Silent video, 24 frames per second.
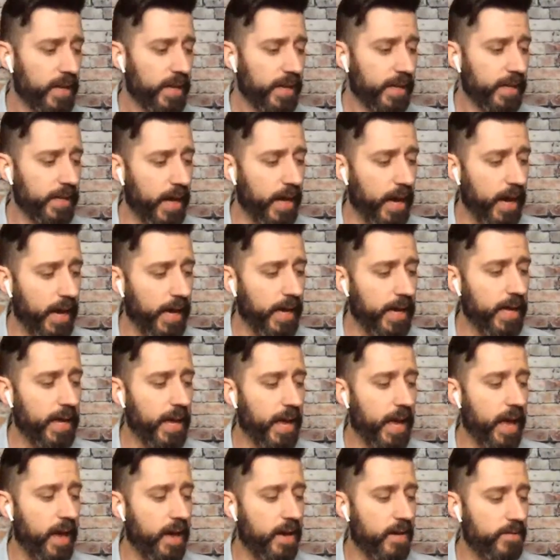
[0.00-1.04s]
And I
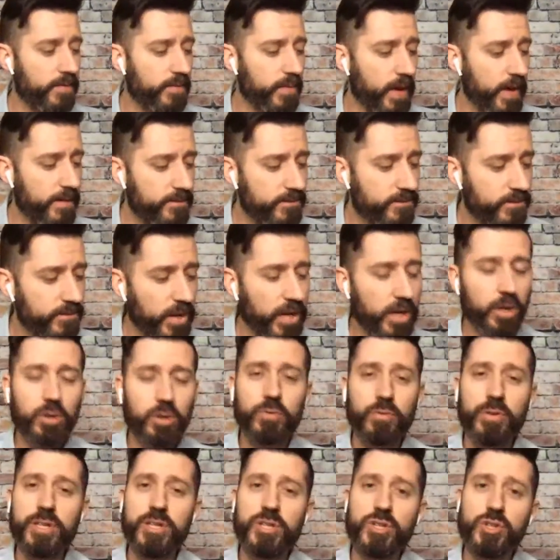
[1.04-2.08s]
have a
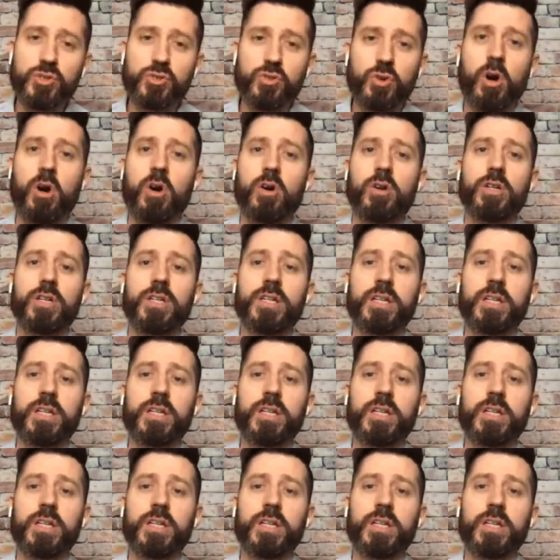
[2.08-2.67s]
very strong